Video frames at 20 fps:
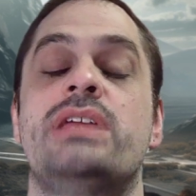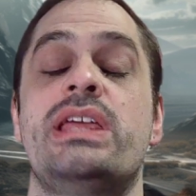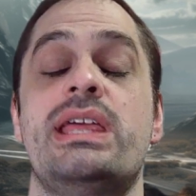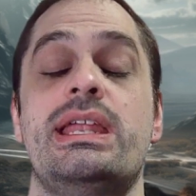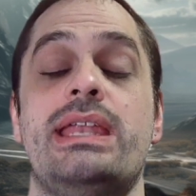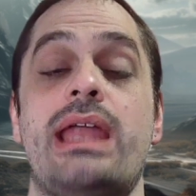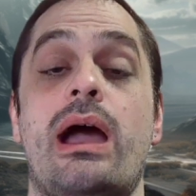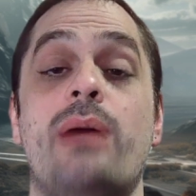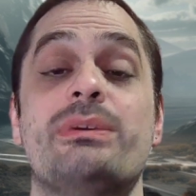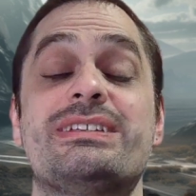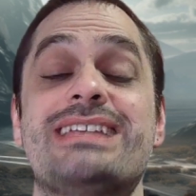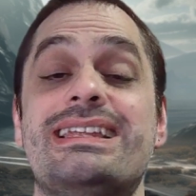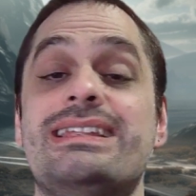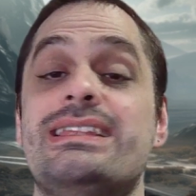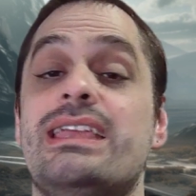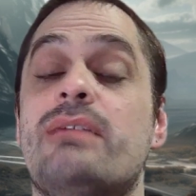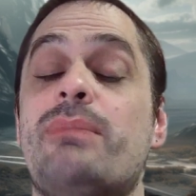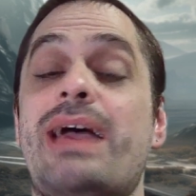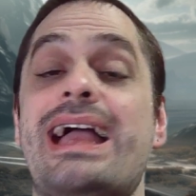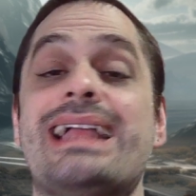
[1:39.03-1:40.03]
Now, I'm excited to
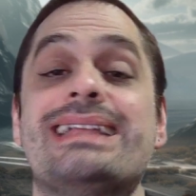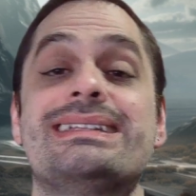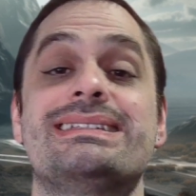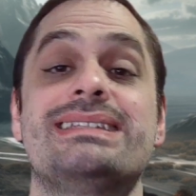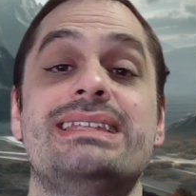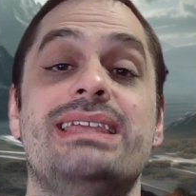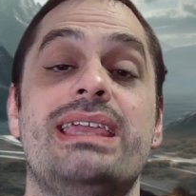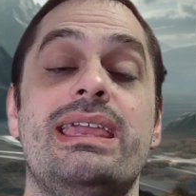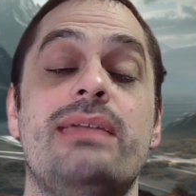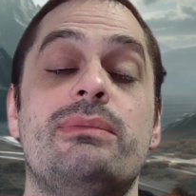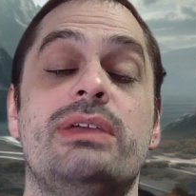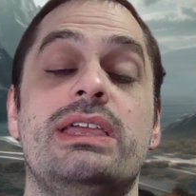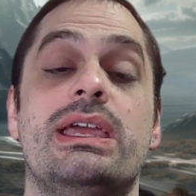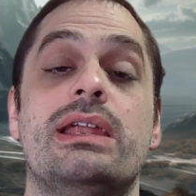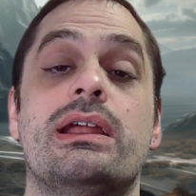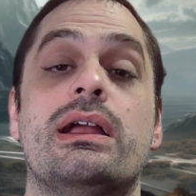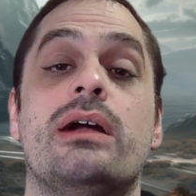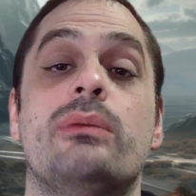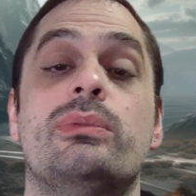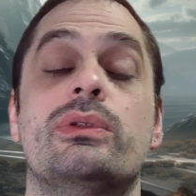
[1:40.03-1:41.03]
get back into the game and get
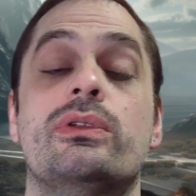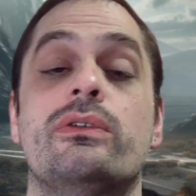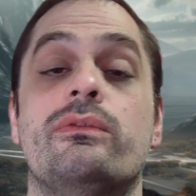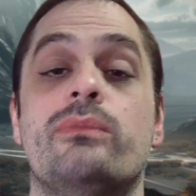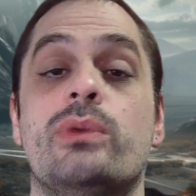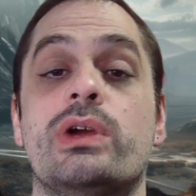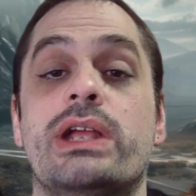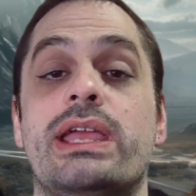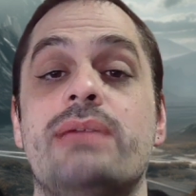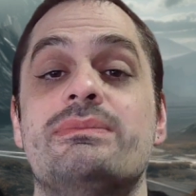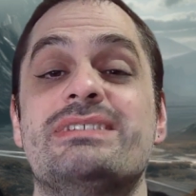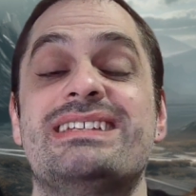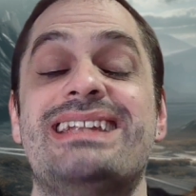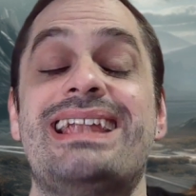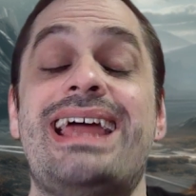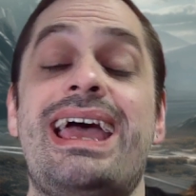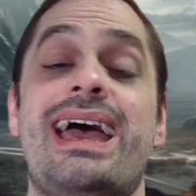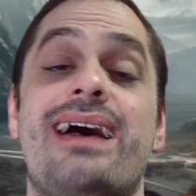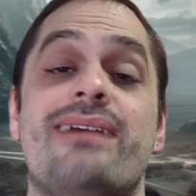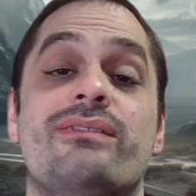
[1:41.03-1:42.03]
a couple of more games in, and
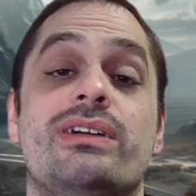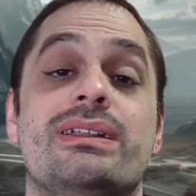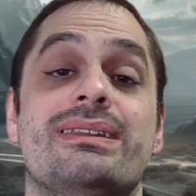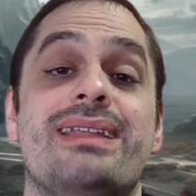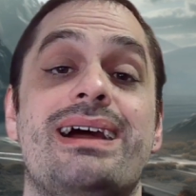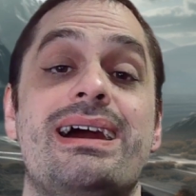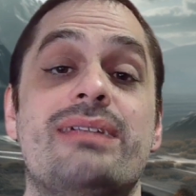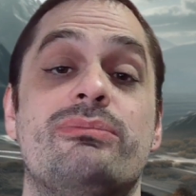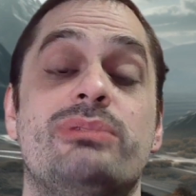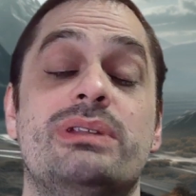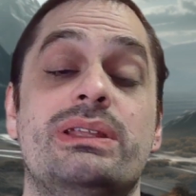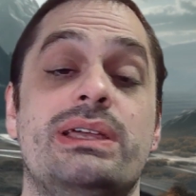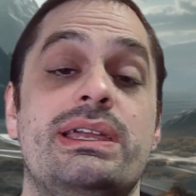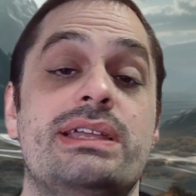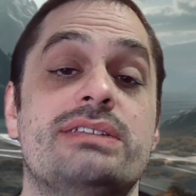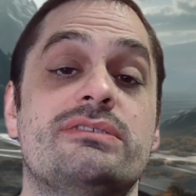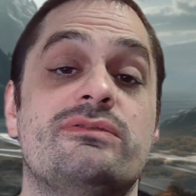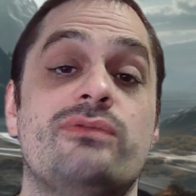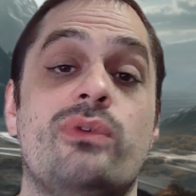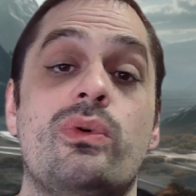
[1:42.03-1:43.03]
I have a lot of
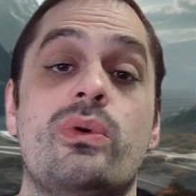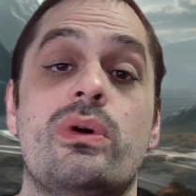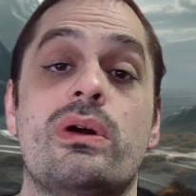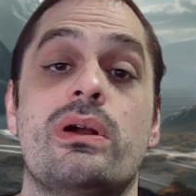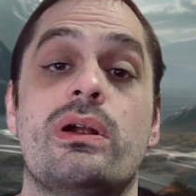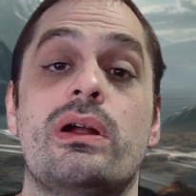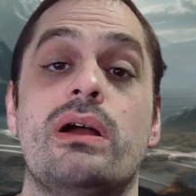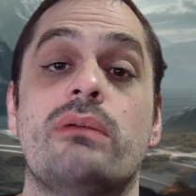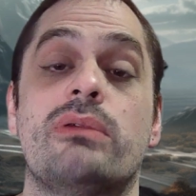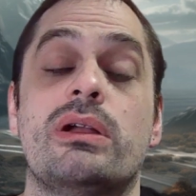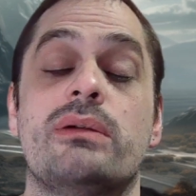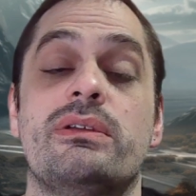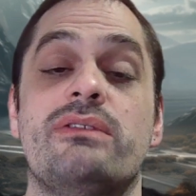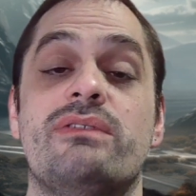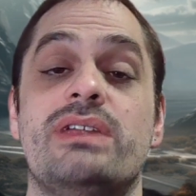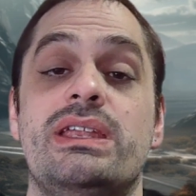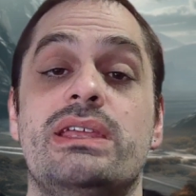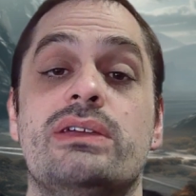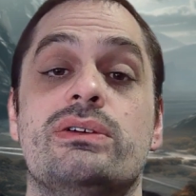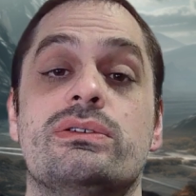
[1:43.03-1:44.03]
plans for upcoming
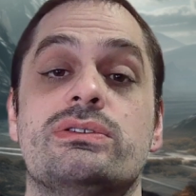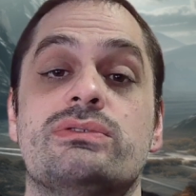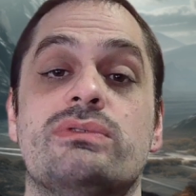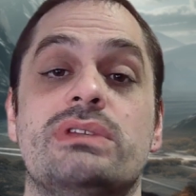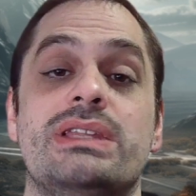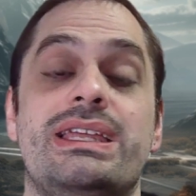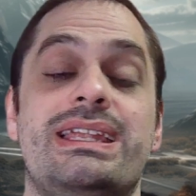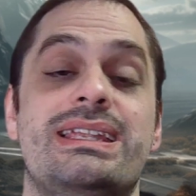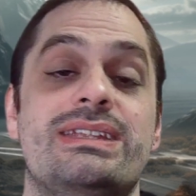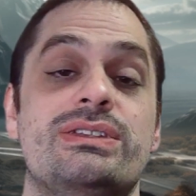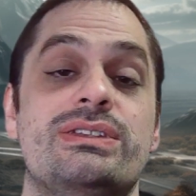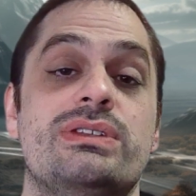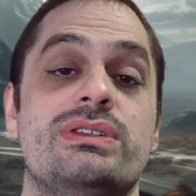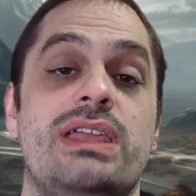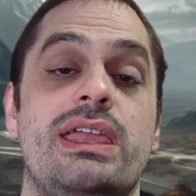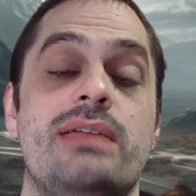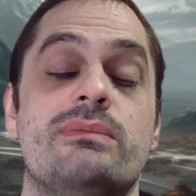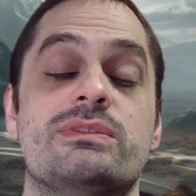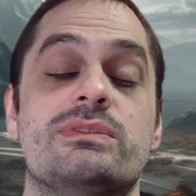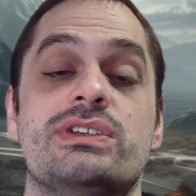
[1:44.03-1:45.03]
videos related to the
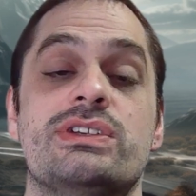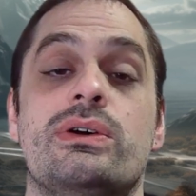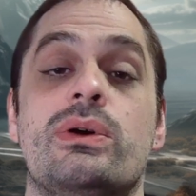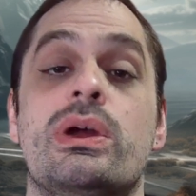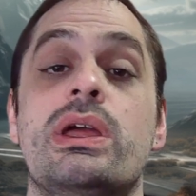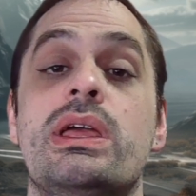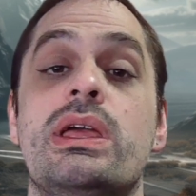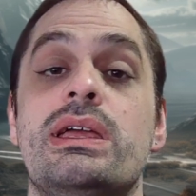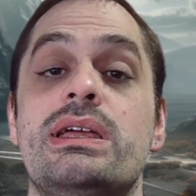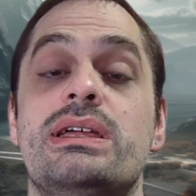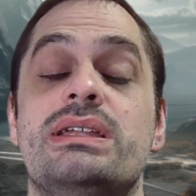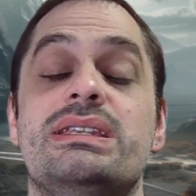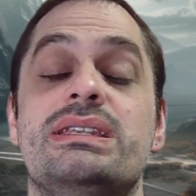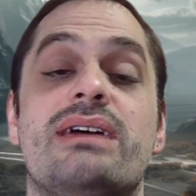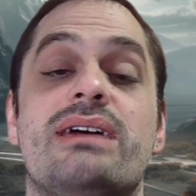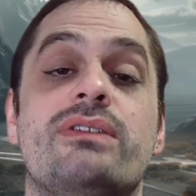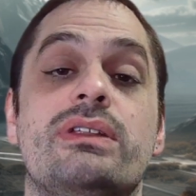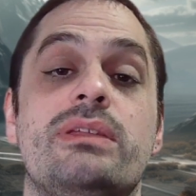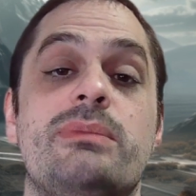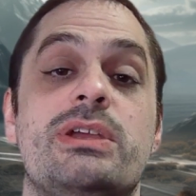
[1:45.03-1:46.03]
game, so
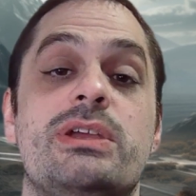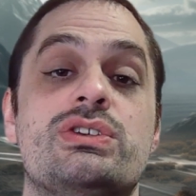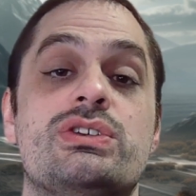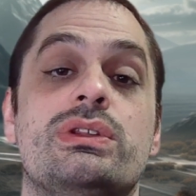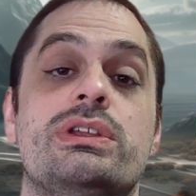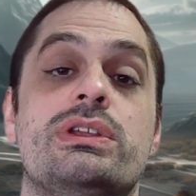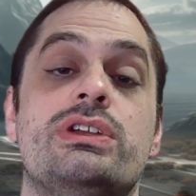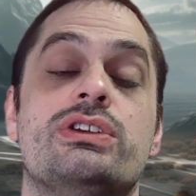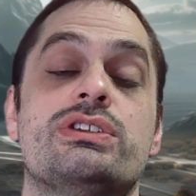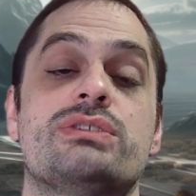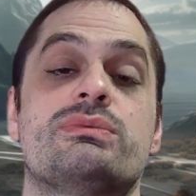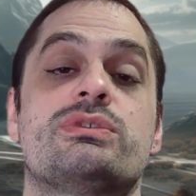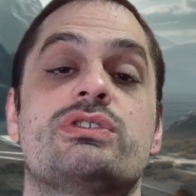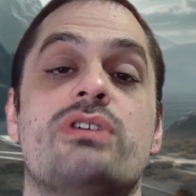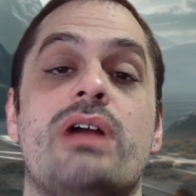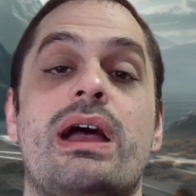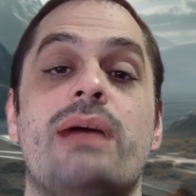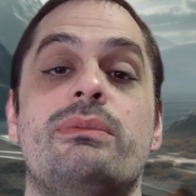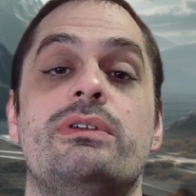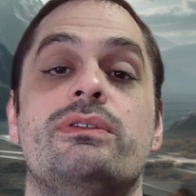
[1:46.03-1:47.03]
definitely make sure that you're
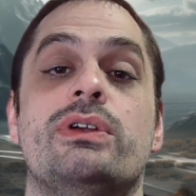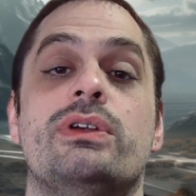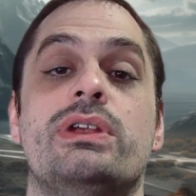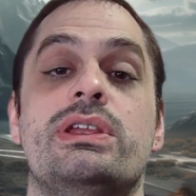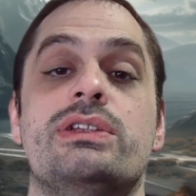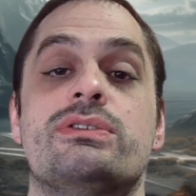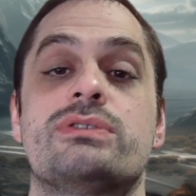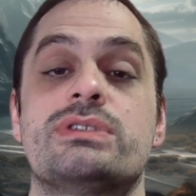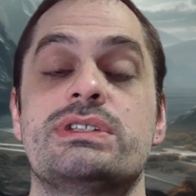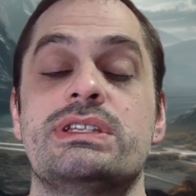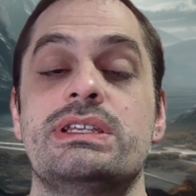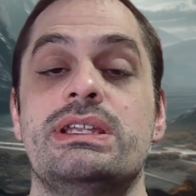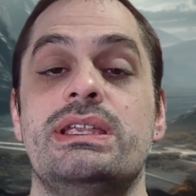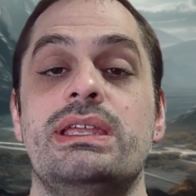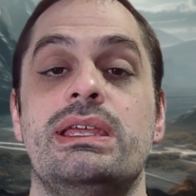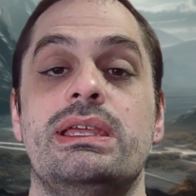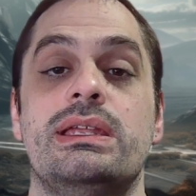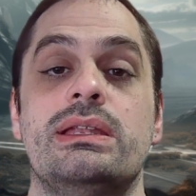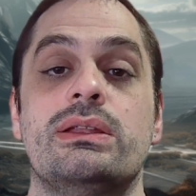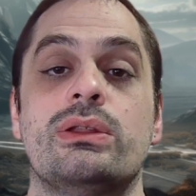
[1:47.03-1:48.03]
subscribed if you're interested
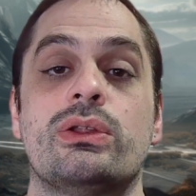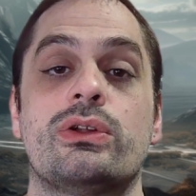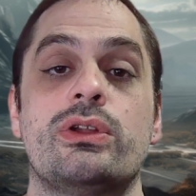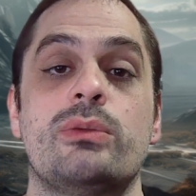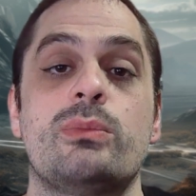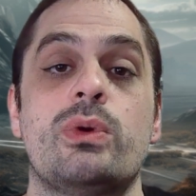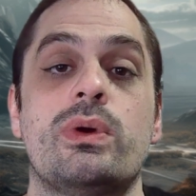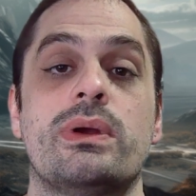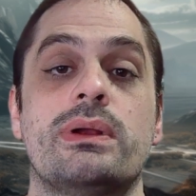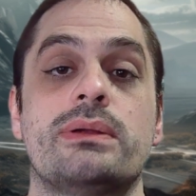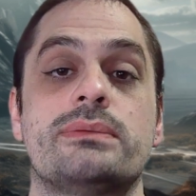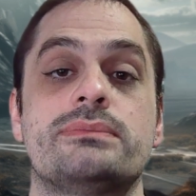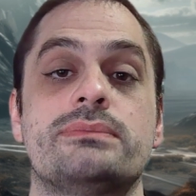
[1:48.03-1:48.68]
in learning more.